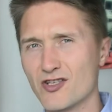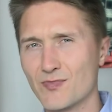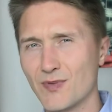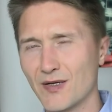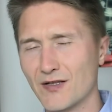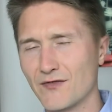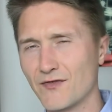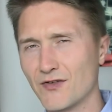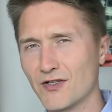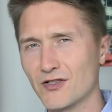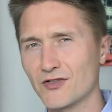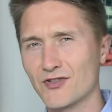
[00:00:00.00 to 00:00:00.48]

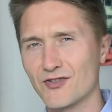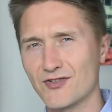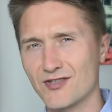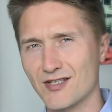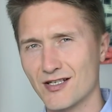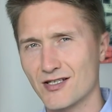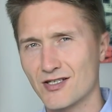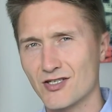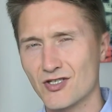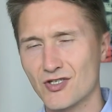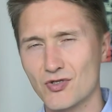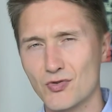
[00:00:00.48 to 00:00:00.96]
but feel this
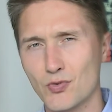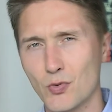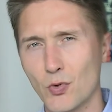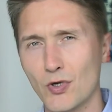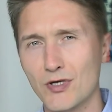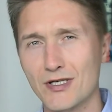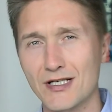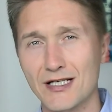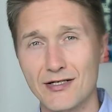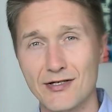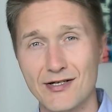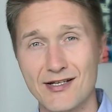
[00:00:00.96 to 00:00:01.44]

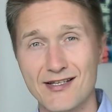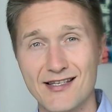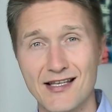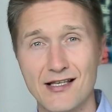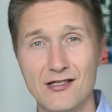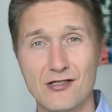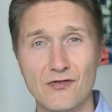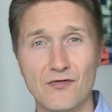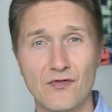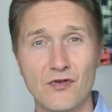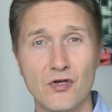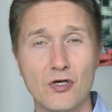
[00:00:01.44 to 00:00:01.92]
extraordinary
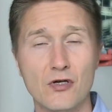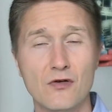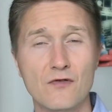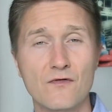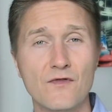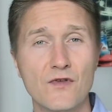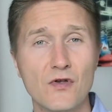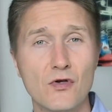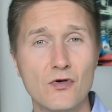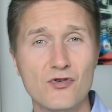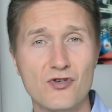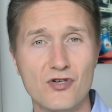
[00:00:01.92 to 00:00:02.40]
sense of
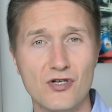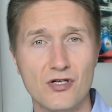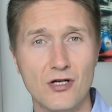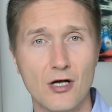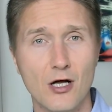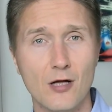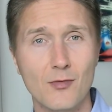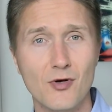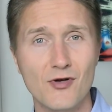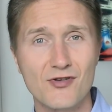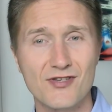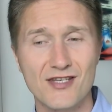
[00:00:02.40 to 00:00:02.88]
confusion,
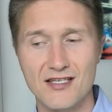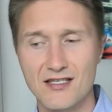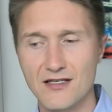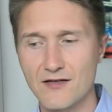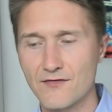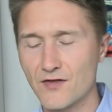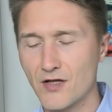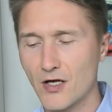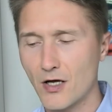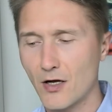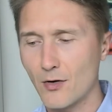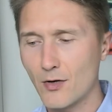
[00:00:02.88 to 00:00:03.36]
almost as
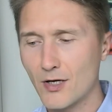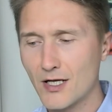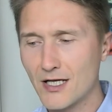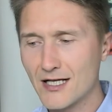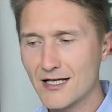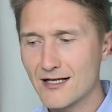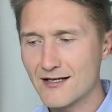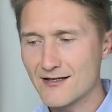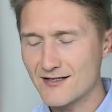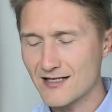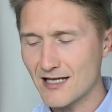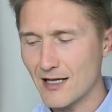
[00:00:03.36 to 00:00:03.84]
if though
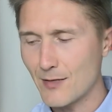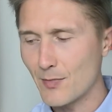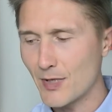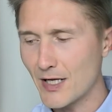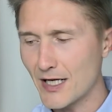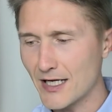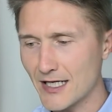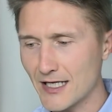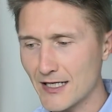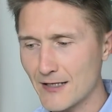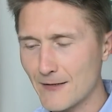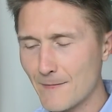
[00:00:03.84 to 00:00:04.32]

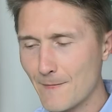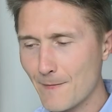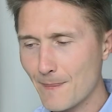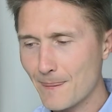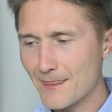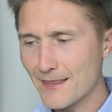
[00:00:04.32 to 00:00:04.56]
somebody